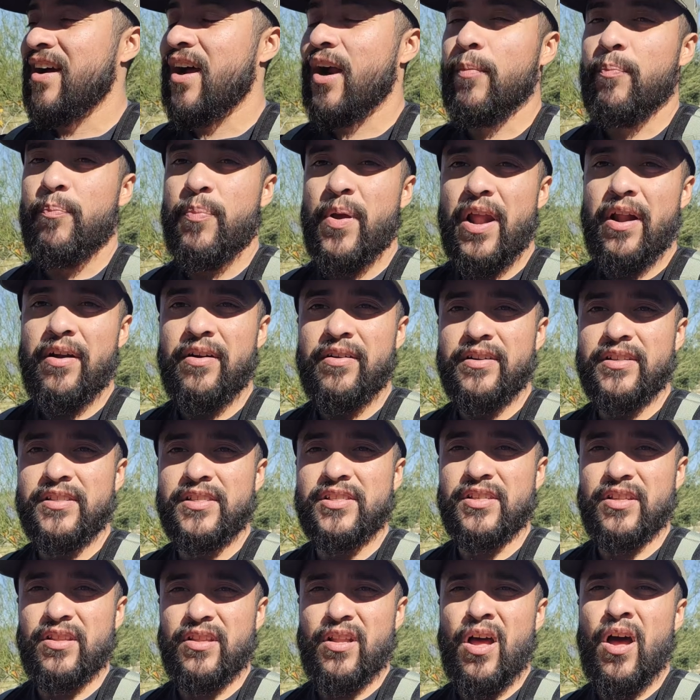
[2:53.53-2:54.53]
our
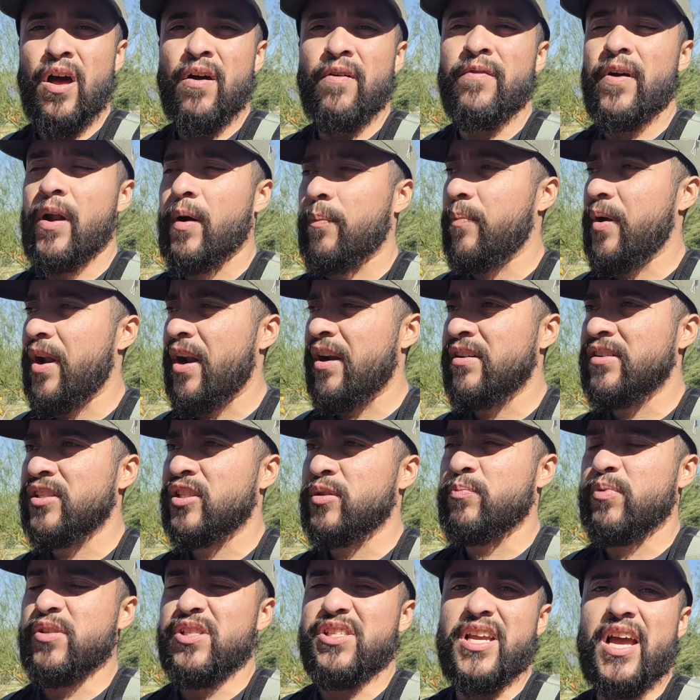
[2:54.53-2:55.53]
parents' love, our
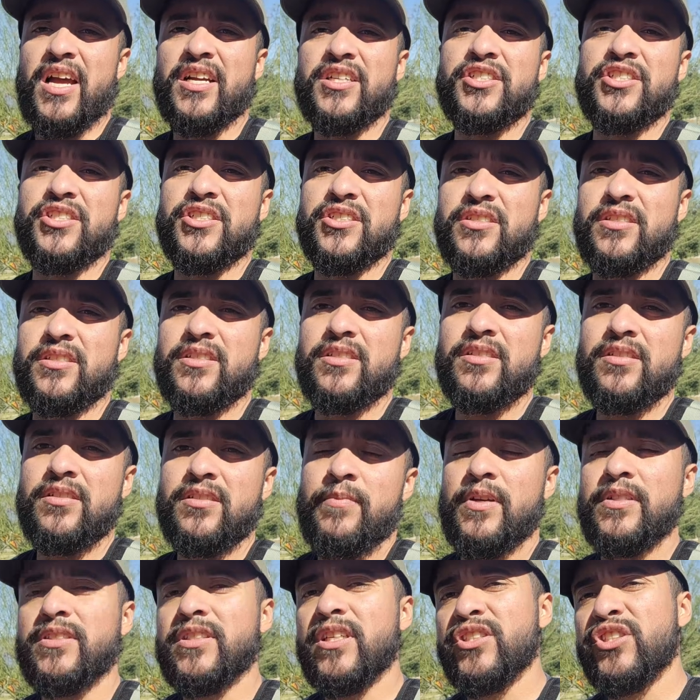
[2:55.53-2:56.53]
parents' protection.
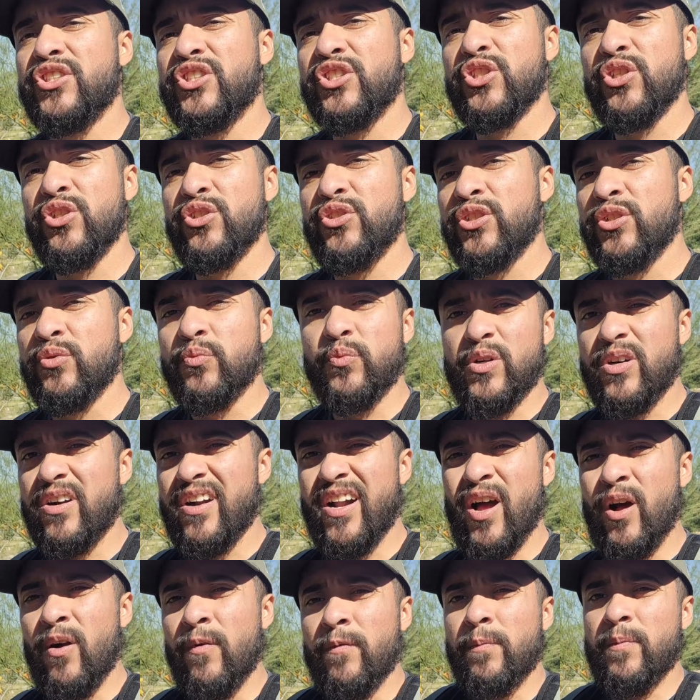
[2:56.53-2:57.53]
Because as children, we
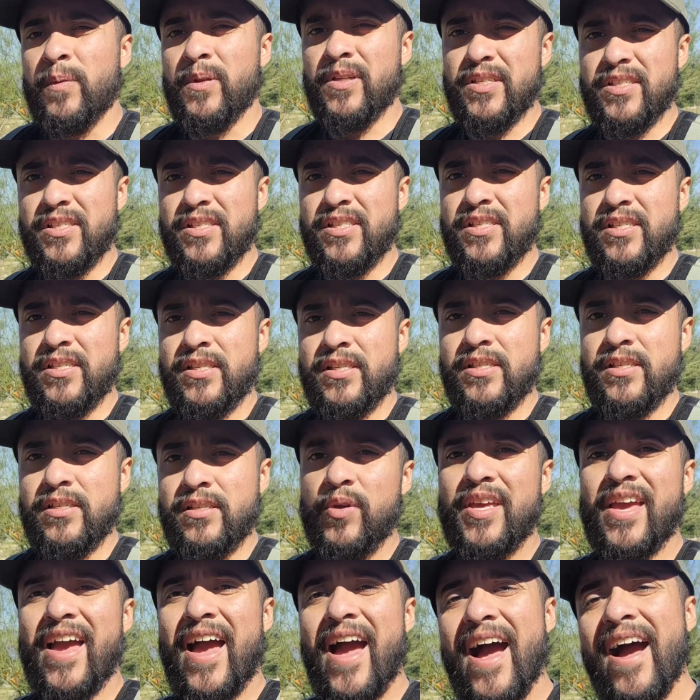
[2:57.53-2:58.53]
are helpless.
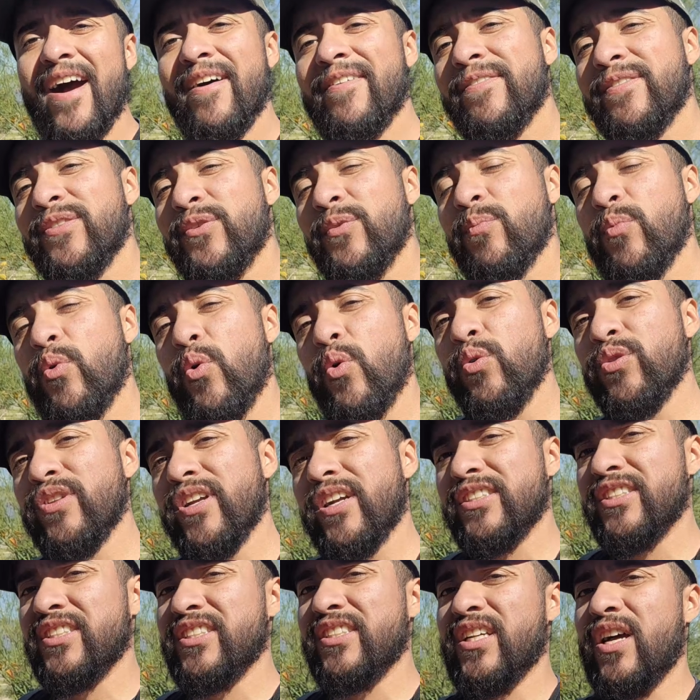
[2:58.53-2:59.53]
We have to mold
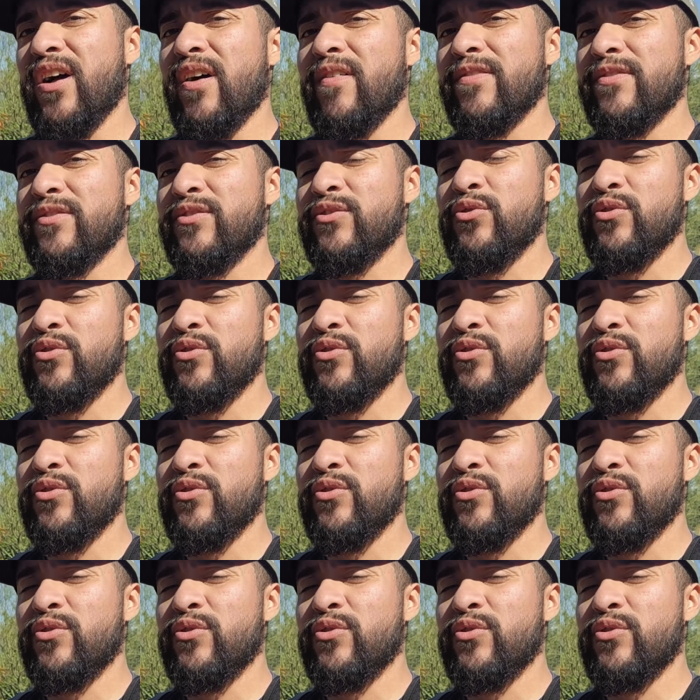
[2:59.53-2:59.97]
ourselves